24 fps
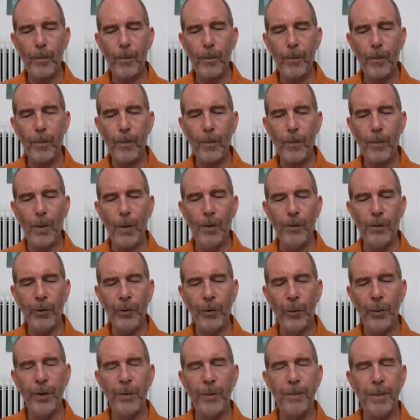So it
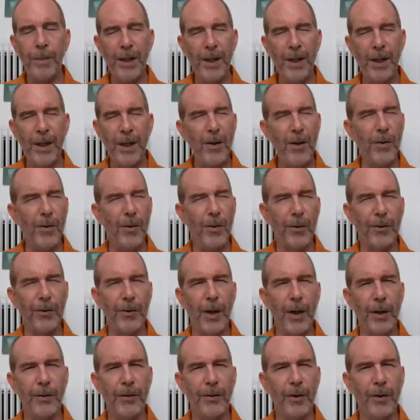appears as
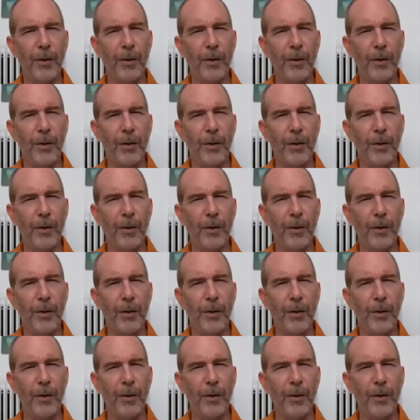if